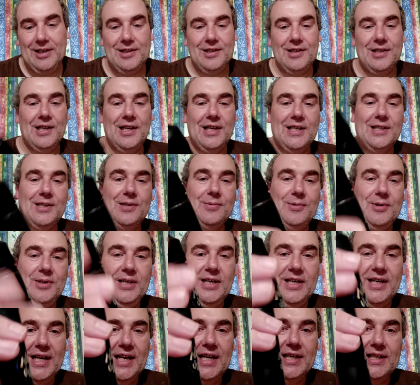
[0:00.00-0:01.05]
So that's what
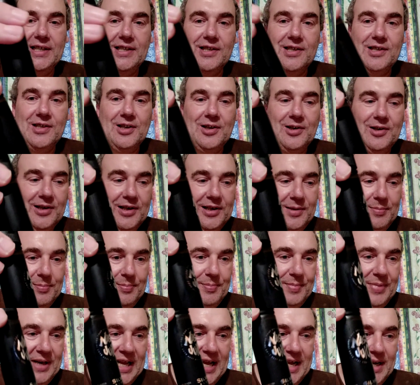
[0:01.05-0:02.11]
you get inside.
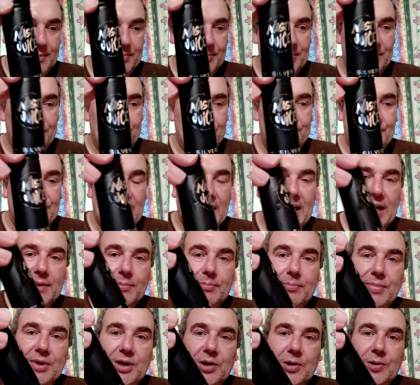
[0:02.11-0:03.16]
Black
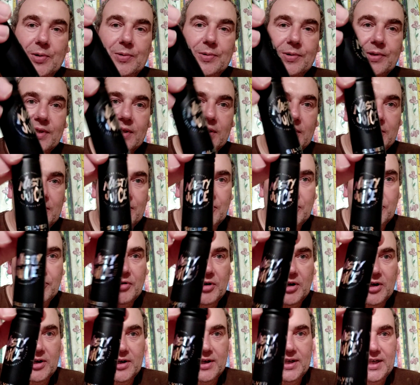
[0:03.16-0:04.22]
bottle, silver
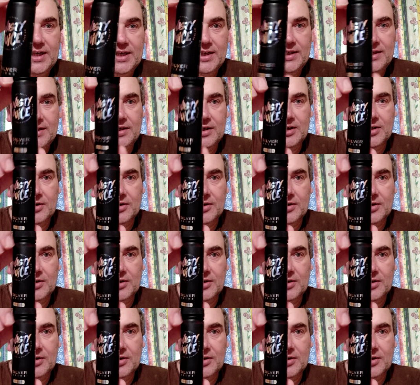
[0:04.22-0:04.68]
writing,